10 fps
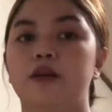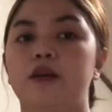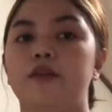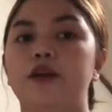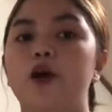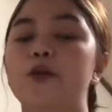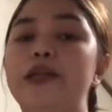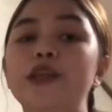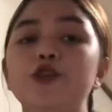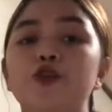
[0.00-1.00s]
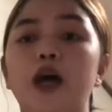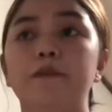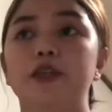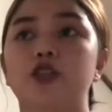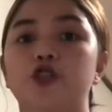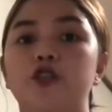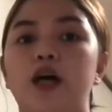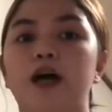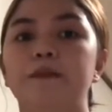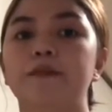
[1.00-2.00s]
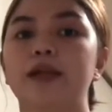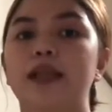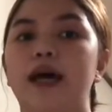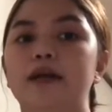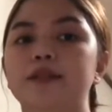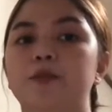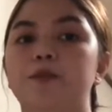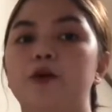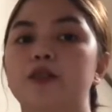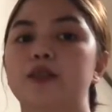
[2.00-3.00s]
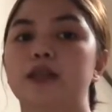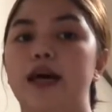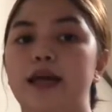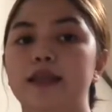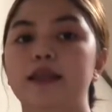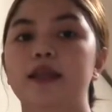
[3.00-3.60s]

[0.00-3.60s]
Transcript: Now we need to rub each thumb, class, opposed hand,